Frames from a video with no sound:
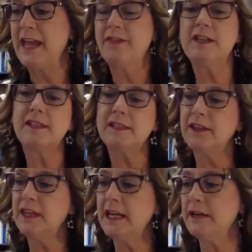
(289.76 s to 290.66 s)
This is a
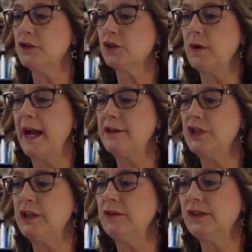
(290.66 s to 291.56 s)
thinking
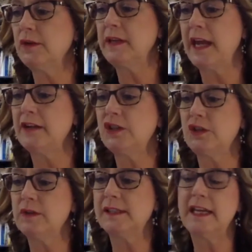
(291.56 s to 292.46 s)
strategy used to engage
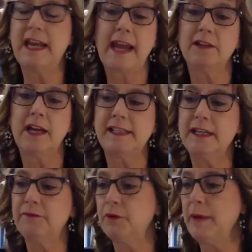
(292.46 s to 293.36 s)
students in
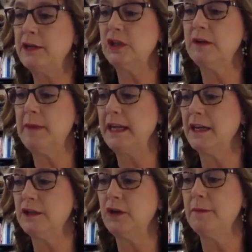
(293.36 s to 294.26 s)
analyzing information and
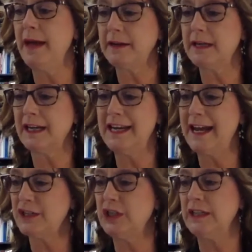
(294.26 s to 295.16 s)
making new
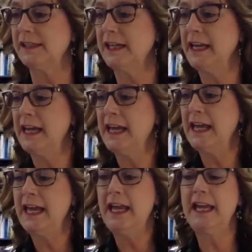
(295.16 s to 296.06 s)
connections.
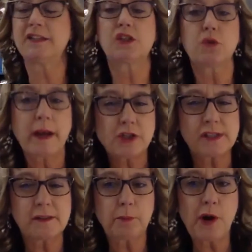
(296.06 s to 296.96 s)
It
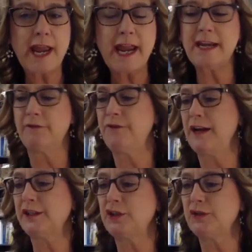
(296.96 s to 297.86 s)
stretches the brain, it
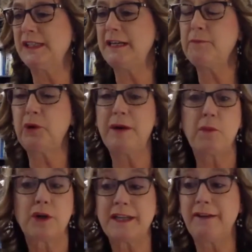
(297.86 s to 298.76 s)
fosters deeper and
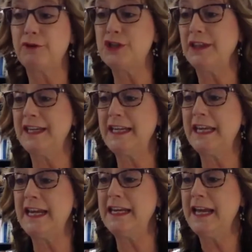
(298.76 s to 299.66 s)
more divergent
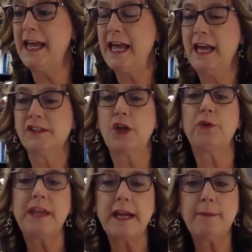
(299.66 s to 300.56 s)
thinking. So
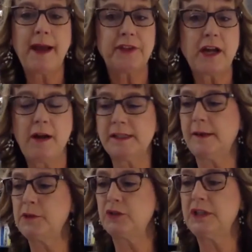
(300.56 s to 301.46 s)
think about the
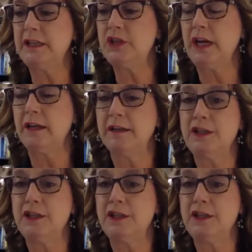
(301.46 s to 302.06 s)
concept you're teaching.